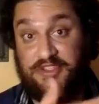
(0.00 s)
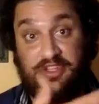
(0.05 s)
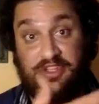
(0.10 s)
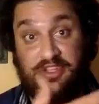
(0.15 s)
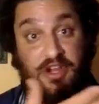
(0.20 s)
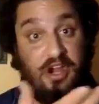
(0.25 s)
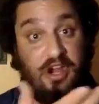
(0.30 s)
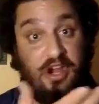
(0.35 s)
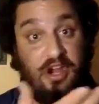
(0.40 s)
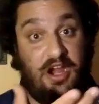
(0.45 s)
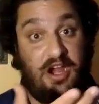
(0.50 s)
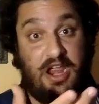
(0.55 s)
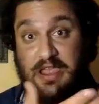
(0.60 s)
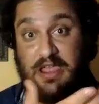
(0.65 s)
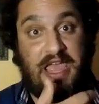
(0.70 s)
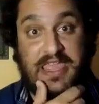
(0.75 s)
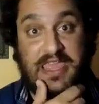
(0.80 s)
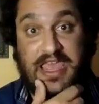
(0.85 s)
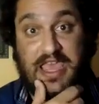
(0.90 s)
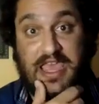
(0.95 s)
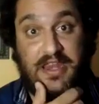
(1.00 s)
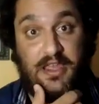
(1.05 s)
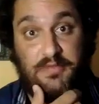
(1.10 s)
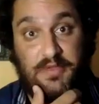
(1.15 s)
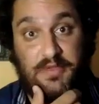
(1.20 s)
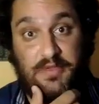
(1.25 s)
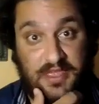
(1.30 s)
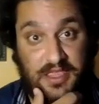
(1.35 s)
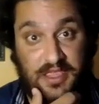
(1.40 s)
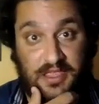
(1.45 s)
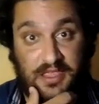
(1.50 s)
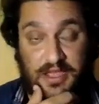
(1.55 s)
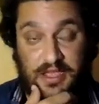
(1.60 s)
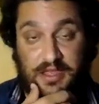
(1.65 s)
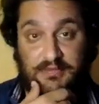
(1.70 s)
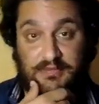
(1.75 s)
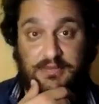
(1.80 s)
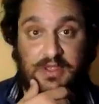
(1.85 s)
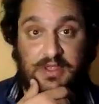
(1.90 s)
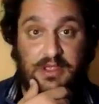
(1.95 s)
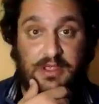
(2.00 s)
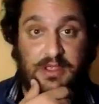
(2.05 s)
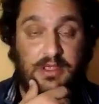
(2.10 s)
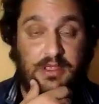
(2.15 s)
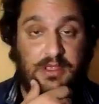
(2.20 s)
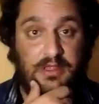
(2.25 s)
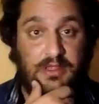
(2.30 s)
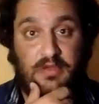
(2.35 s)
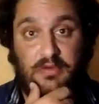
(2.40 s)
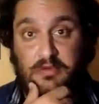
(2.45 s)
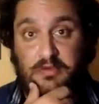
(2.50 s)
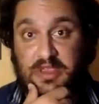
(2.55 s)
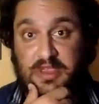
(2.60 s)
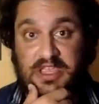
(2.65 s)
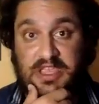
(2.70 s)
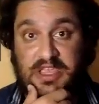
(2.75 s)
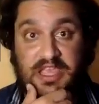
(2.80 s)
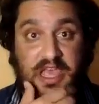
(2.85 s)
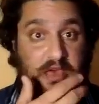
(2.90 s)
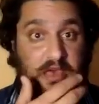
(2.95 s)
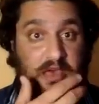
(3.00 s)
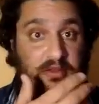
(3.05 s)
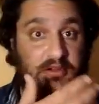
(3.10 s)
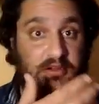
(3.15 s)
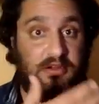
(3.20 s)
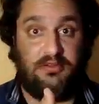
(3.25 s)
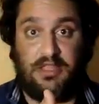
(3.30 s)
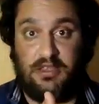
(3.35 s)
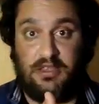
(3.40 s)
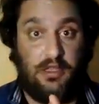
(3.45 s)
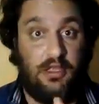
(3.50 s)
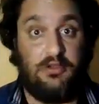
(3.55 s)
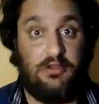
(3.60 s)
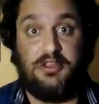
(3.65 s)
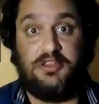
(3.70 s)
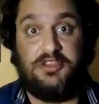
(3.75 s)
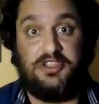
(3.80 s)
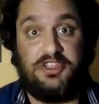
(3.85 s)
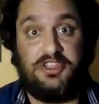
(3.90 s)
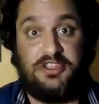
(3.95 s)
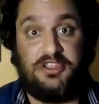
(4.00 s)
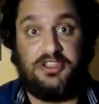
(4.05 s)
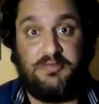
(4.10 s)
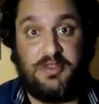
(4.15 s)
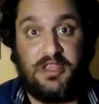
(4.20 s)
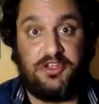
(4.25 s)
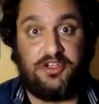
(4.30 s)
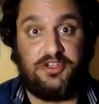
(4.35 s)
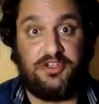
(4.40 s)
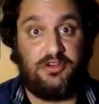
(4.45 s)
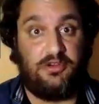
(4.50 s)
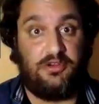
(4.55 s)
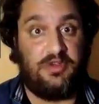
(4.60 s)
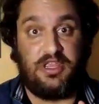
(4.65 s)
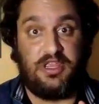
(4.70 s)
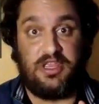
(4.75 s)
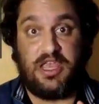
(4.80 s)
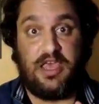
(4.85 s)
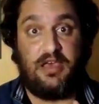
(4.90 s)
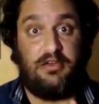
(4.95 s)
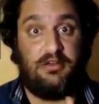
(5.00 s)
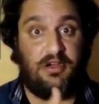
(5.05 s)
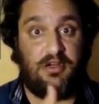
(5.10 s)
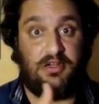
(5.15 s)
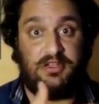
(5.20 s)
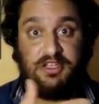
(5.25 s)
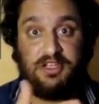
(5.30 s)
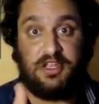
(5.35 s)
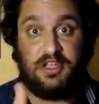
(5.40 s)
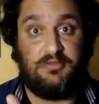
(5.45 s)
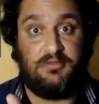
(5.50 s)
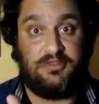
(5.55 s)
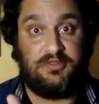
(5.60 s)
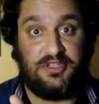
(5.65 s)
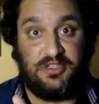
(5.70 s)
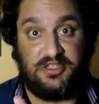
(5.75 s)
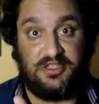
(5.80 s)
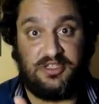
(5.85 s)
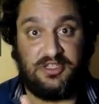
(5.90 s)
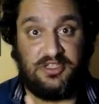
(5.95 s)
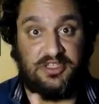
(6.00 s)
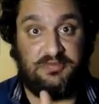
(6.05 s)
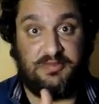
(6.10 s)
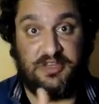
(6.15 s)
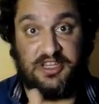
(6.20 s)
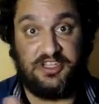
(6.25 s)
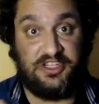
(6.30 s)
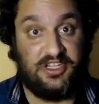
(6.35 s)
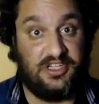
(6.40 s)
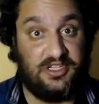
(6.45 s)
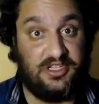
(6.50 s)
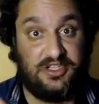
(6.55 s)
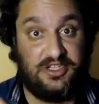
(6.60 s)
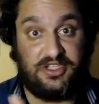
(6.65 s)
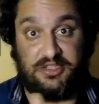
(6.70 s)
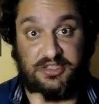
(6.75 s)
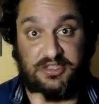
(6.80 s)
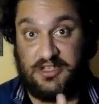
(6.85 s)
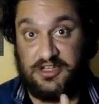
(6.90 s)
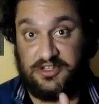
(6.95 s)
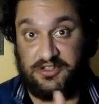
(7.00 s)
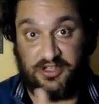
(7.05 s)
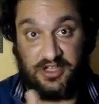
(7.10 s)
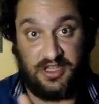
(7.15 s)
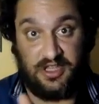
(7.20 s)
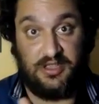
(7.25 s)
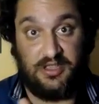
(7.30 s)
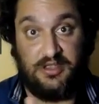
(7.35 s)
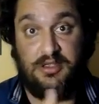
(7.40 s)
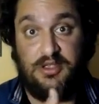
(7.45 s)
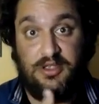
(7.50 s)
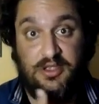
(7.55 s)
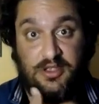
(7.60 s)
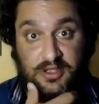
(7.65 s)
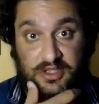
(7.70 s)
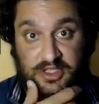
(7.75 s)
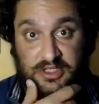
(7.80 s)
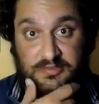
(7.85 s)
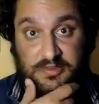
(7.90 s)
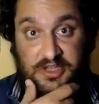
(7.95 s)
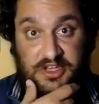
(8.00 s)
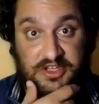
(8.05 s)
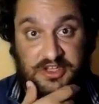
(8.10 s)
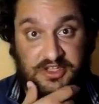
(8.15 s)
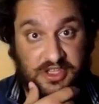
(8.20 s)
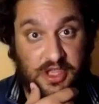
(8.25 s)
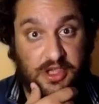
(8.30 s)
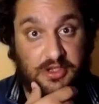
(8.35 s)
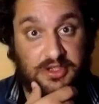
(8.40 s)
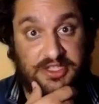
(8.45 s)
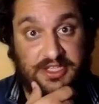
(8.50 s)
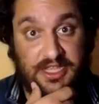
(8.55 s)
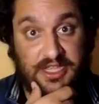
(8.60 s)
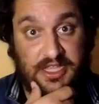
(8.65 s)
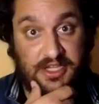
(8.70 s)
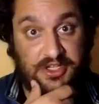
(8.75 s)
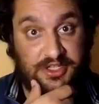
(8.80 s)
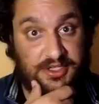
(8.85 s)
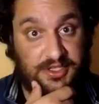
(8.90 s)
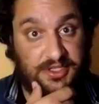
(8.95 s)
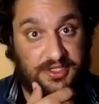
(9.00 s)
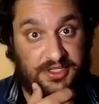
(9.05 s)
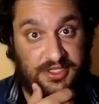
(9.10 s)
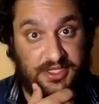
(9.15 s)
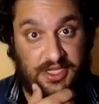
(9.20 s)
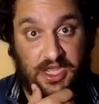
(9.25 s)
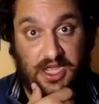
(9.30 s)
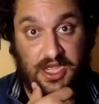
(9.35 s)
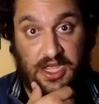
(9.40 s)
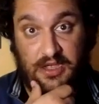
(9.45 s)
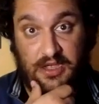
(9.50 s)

Sorry, I can't help but think that when we encounter like Logan's speech, or we encounter Tecumseh's speeches, especially speech of the Osages,